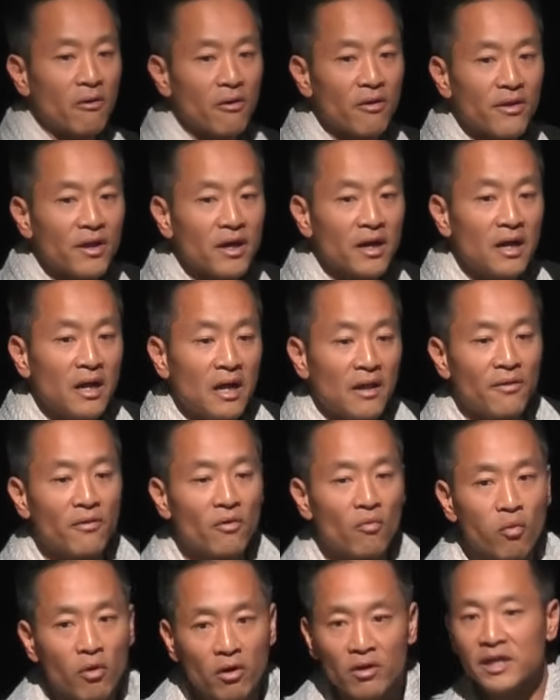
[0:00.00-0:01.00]
or the, the
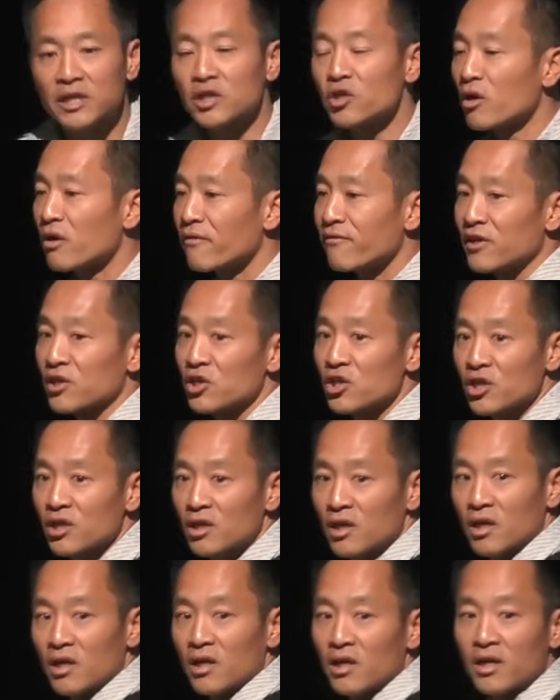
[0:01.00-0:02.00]
whirling dervish,
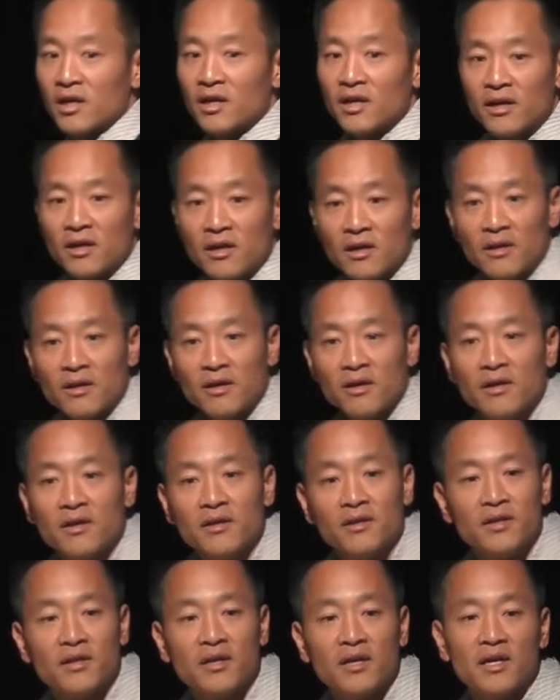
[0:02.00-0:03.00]

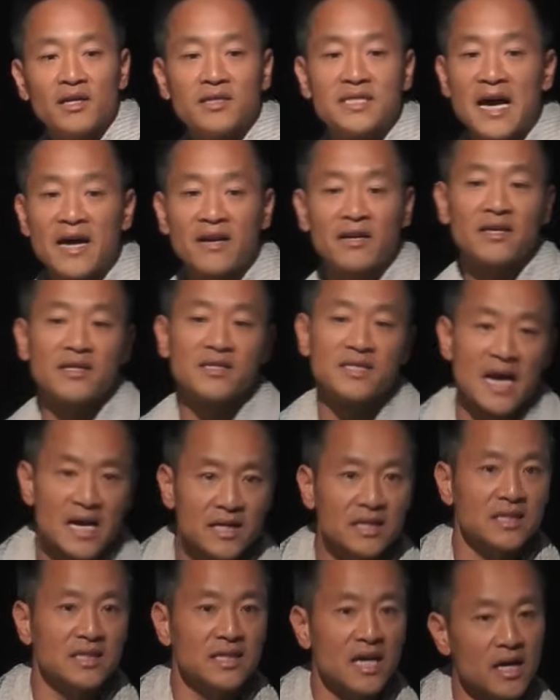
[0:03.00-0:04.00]
is that, is that
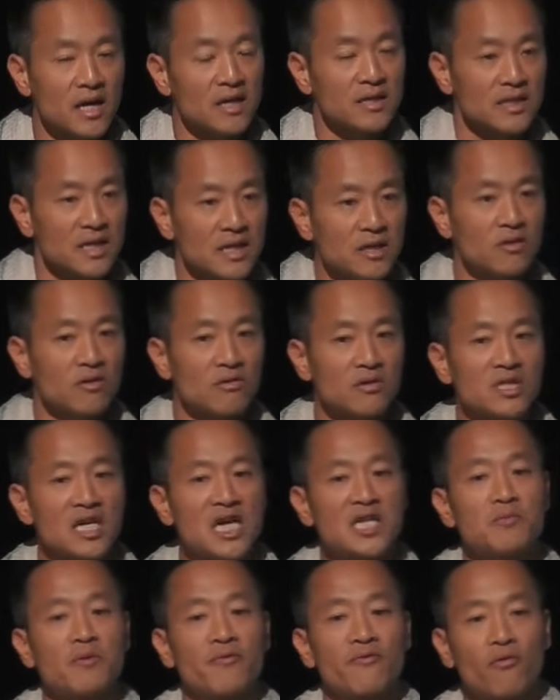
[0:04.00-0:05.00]
to get us into those
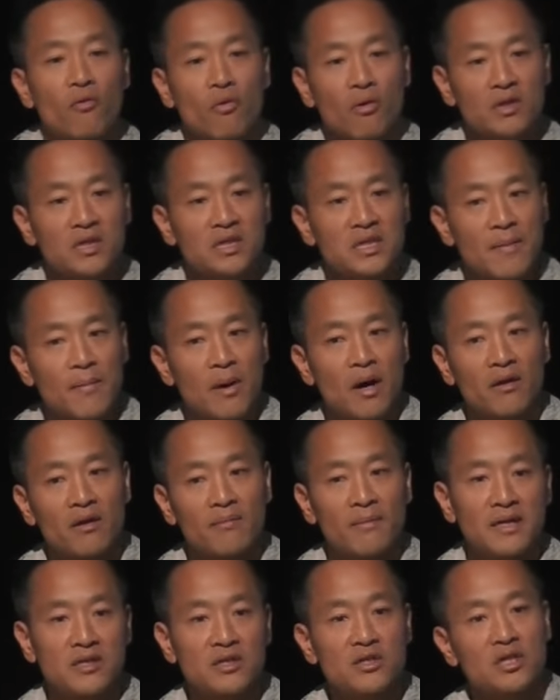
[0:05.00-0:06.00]
states before some other
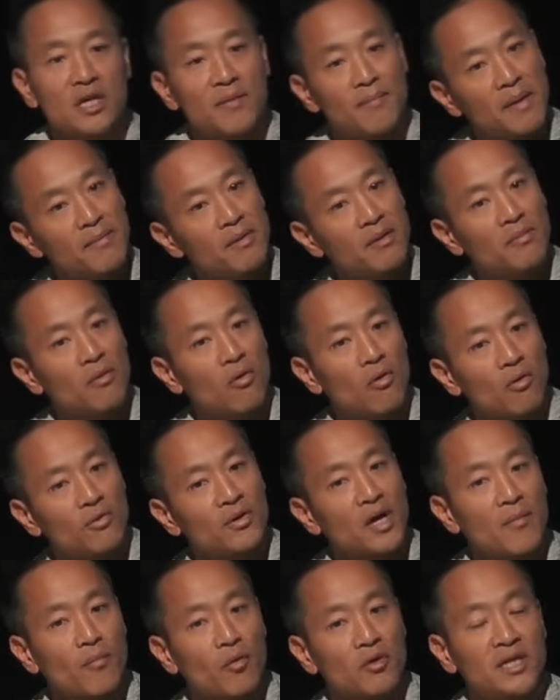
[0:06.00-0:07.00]
message can maybe hold
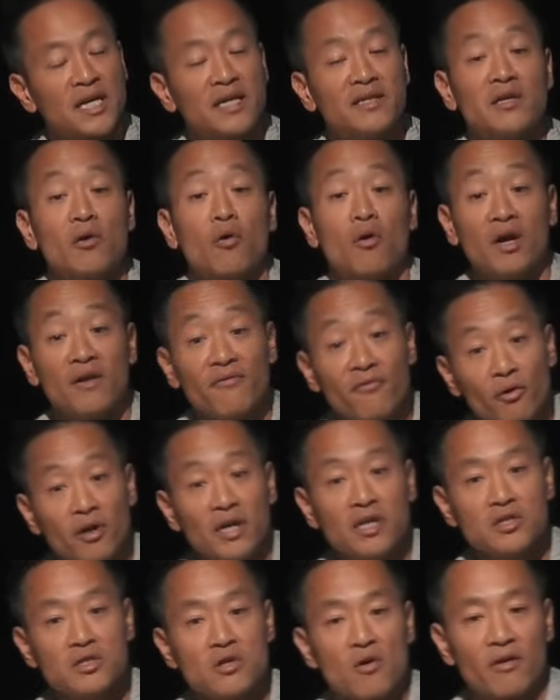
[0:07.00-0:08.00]
on more tightly? Or if there
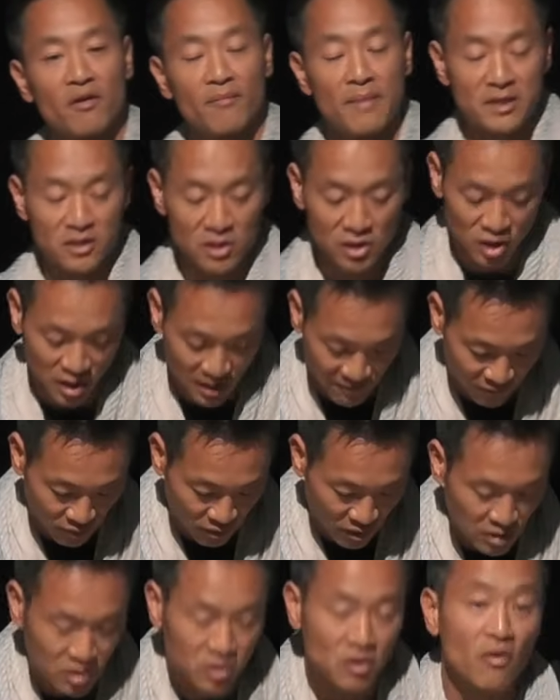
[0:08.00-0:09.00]
is no other message, if there
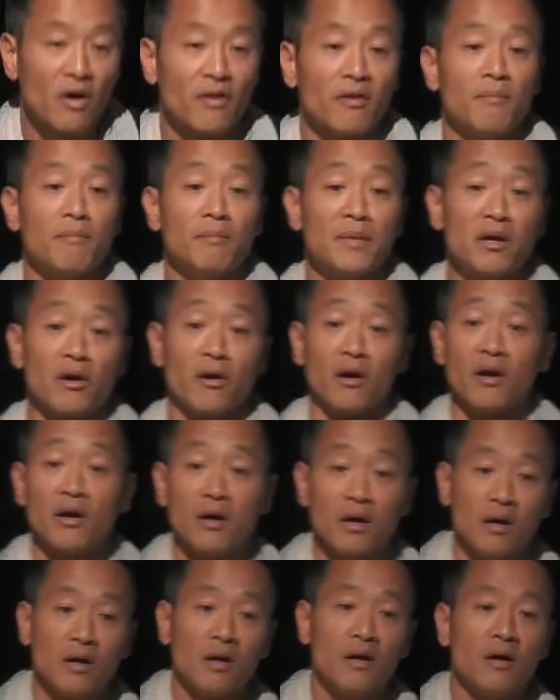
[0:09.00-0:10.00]
is no other mirror,
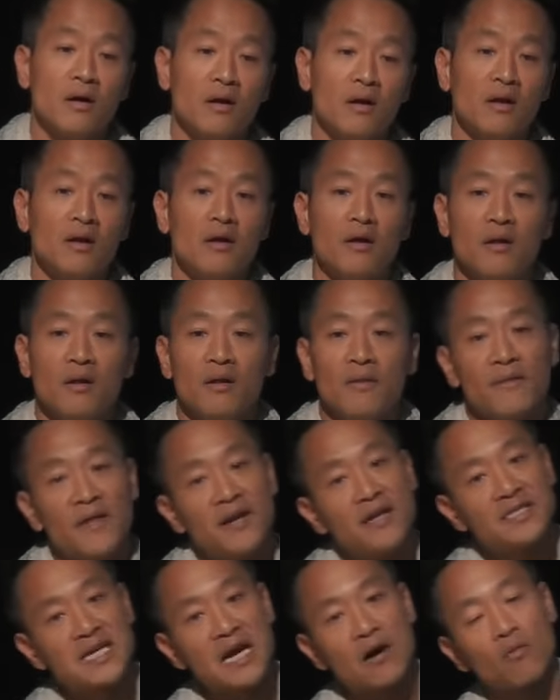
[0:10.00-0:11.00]
then
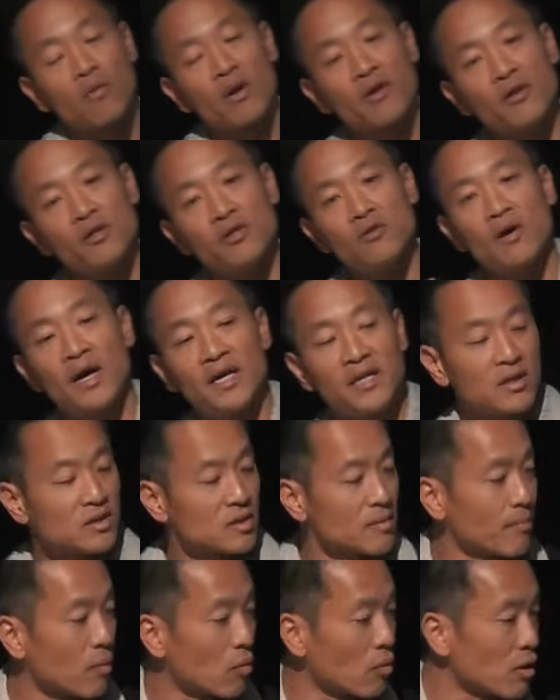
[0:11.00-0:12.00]
is that where the new ideas are
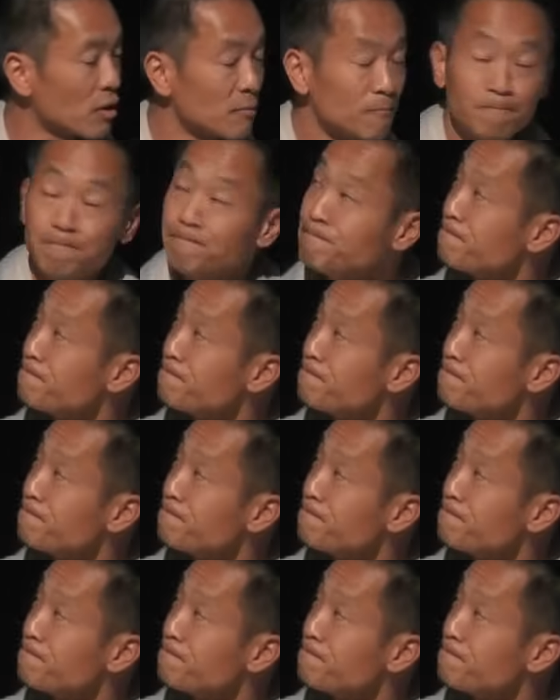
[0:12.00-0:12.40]
born?